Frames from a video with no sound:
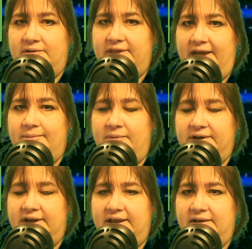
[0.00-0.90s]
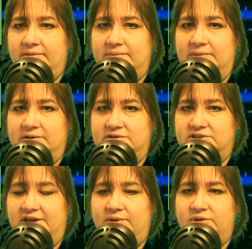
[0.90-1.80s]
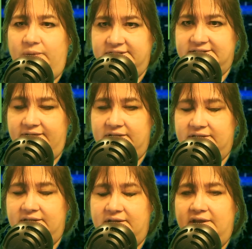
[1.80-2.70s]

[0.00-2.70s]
that Monday, January 27th,